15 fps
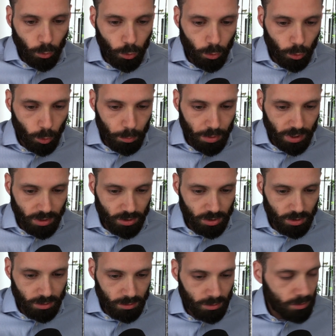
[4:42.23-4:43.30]

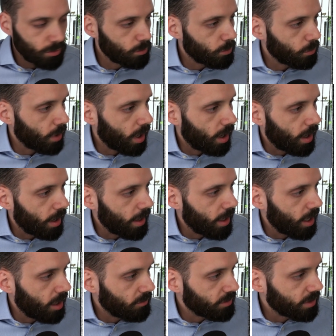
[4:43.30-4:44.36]
Rürup-Pension, I
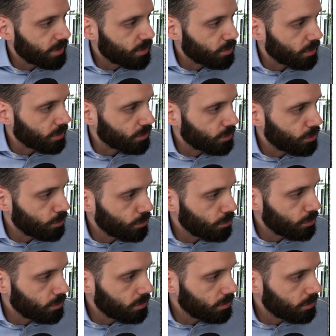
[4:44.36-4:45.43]
have this one
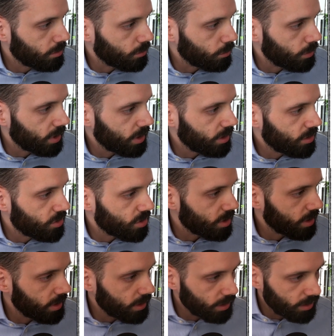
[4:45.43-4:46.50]
too, which
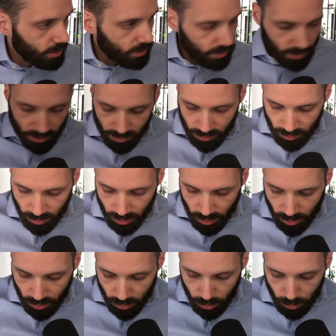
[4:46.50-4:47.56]
is
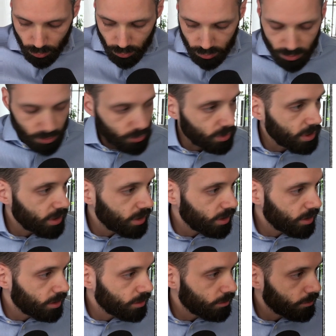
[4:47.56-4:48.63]

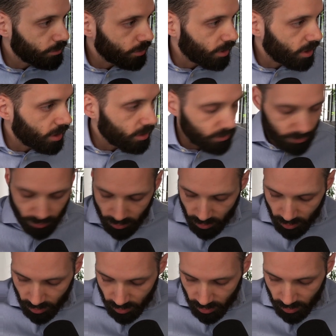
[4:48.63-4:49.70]

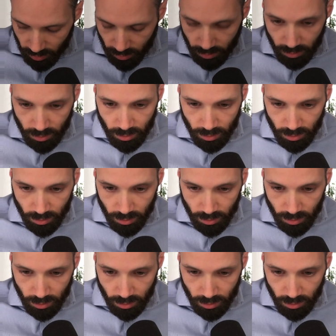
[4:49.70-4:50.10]
2,359